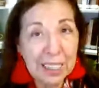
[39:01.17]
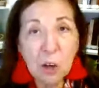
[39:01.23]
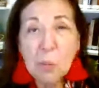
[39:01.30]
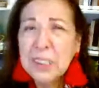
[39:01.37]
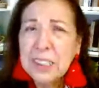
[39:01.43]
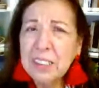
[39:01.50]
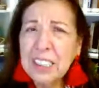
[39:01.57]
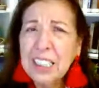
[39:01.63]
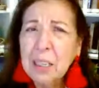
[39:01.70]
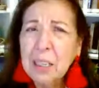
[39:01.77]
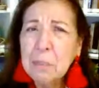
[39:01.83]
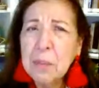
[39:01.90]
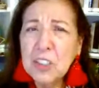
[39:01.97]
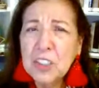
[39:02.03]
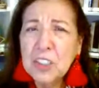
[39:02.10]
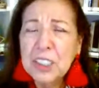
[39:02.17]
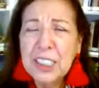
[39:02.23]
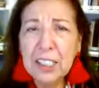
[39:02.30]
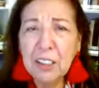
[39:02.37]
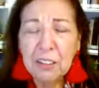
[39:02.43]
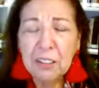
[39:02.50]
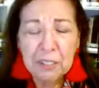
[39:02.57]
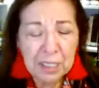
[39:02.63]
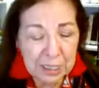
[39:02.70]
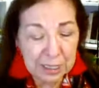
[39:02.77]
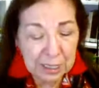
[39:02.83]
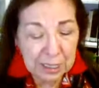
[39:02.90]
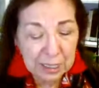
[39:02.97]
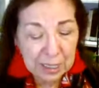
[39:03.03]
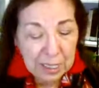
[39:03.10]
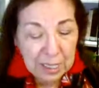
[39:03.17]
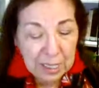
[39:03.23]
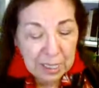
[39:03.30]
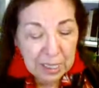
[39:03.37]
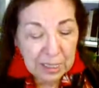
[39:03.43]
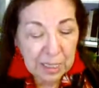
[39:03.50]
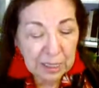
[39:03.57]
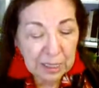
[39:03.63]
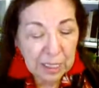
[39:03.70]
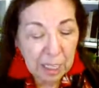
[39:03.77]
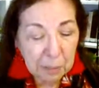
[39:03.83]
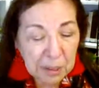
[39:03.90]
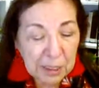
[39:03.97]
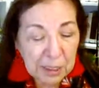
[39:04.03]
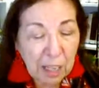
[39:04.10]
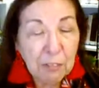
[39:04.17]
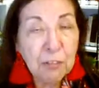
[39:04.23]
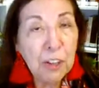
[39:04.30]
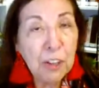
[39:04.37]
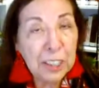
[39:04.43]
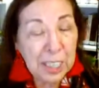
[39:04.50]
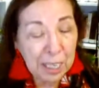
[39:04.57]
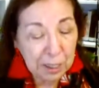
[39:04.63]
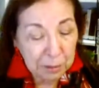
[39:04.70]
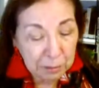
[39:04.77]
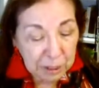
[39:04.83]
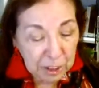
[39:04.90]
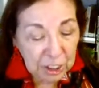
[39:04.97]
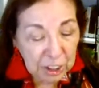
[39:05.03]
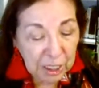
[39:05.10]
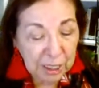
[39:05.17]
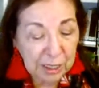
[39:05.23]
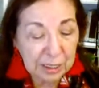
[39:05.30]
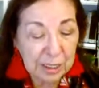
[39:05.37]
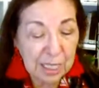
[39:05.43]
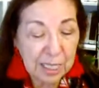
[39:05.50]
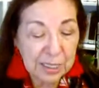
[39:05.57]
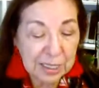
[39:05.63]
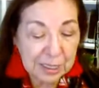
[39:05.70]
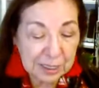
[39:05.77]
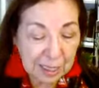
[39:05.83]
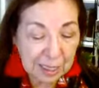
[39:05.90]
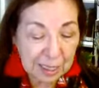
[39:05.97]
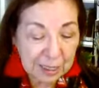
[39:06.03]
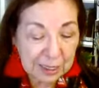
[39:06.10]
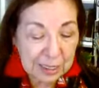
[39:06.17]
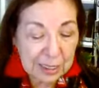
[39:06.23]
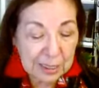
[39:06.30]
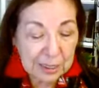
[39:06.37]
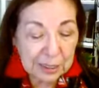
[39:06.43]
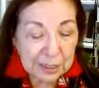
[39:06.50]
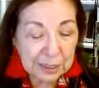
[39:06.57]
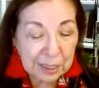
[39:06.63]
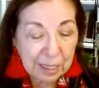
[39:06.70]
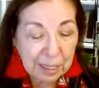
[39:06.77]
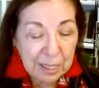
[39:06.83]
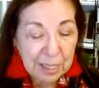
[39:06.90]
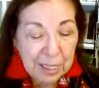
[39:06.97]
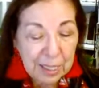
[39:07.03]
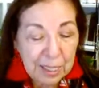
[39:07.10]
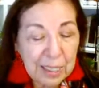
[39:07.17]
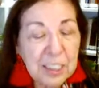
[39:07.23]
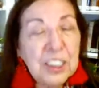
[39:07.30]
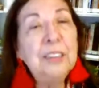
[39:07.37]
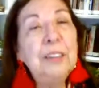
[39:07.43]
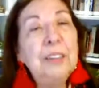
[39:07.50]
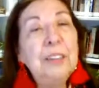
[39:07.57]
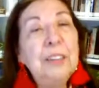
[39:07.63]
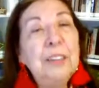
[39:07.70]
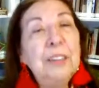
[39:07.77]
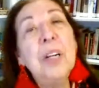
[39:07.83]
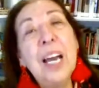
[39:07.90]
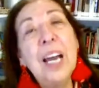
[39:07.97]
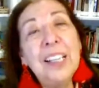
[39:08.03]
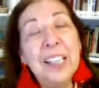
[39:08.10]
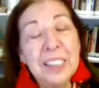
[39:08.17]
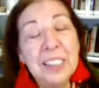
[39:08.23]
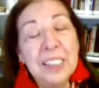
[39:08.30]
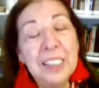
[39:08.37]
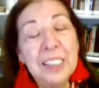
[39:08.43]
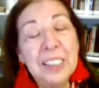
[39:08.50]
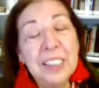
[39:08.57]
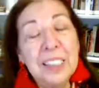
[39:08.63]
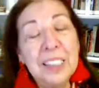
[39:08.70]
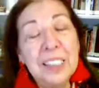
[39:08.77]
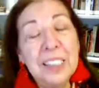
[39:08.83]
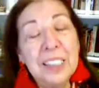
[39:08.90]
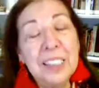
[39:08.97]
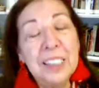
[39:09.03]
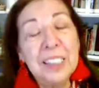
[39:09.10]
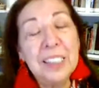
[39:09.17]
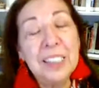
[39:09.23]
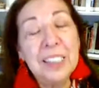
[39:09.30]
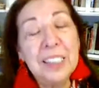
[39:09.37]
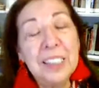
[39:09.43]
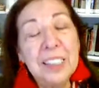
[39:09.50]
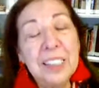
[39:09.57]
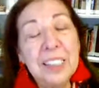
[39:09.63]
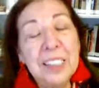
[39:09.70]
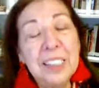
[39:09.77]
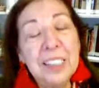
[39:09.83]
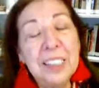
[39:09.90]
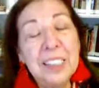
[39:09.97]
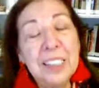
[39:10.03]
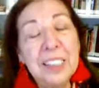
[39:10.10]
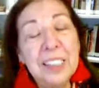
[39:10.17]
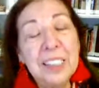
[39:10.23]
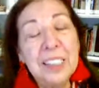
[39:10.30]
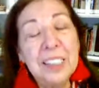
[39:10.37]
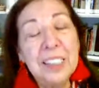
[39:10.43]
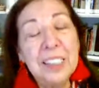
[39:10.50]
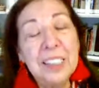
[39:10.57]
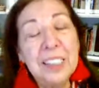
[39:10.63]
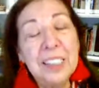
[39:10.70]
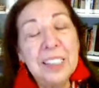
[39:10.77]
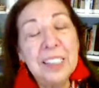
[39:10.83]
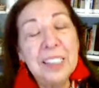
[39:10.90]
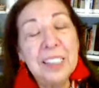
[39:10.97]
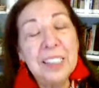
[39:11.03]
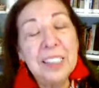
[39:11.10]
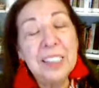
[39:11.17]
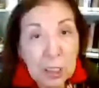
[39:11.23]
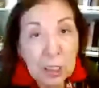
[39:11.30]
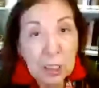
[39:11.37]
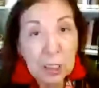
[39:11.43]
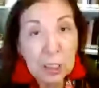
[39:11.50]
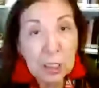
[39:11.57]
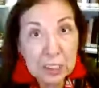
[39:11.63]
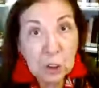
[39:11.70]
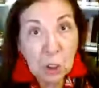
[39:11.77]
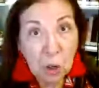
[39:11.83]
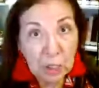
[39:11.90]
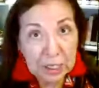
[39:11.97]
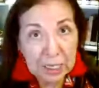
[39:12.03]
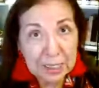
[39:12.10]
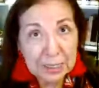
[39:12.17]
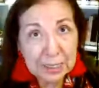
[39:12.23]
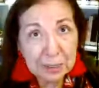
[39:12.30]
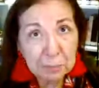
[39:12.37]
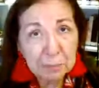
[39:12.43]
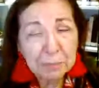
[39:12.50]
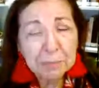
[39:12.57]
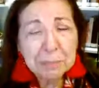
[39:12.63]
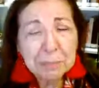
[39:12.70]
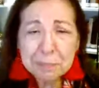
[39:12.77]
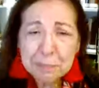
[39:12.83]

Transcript: Gomez. I think I mentioned that already. And then Carmen Tafolla with Jen Yanez Alaniz, and Cherríe Moraga. Cherríe's piece is beautiful, uh, written by Lourdes Torres.